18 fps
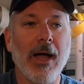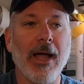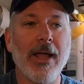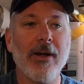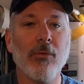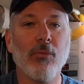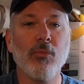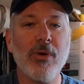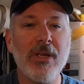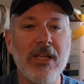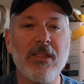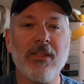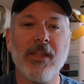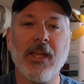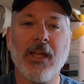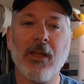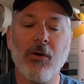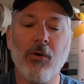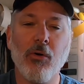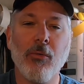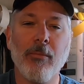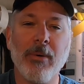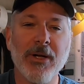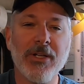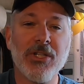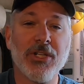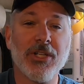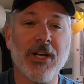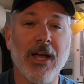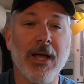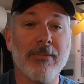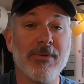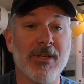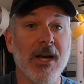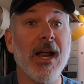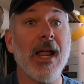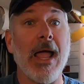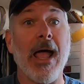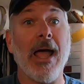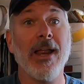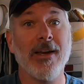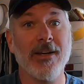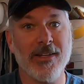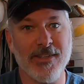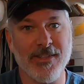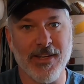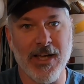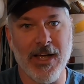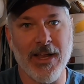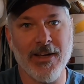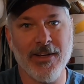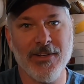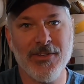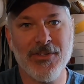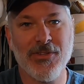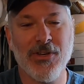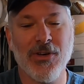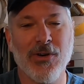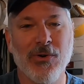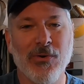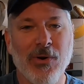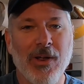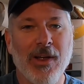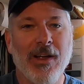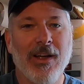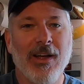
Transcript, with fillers: I had to rethink it a whole bunch of times and I had a design so